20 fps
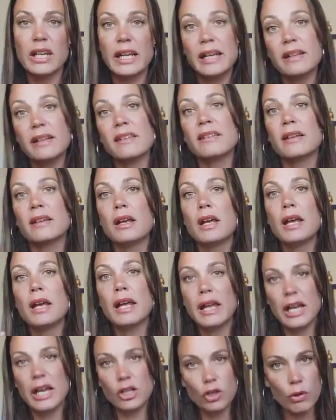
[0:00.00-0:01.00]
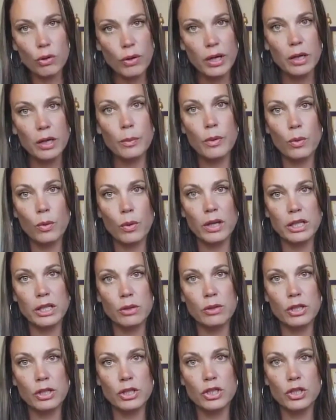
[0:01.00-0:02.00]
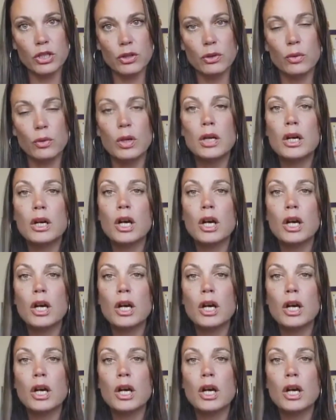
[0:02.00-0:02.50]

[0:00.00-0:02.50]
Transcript: It's incredible what you can do